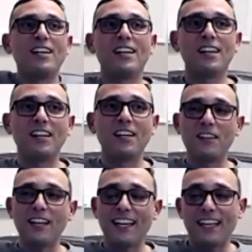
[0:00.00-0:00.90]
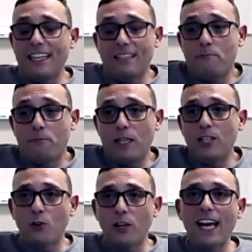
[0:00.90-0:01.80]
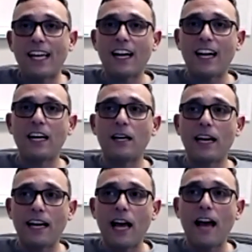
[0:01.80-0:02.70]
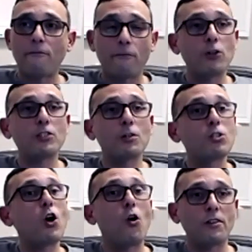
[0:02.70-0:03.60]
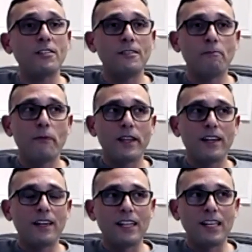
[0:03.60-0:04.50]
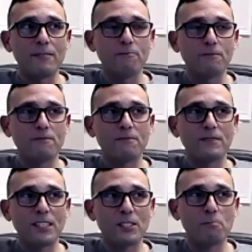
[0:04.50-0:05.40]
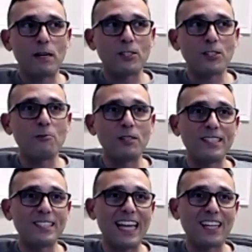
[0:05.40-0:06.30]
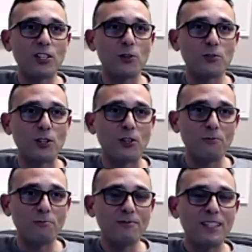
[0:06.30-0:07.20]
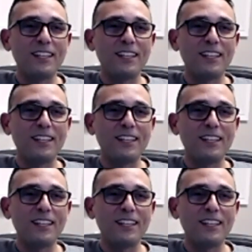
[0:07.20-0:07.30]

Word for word: Yeah. Uh, and, but it's okay. Uh, at first, it was hard, mm. um, especially when it's that close to home.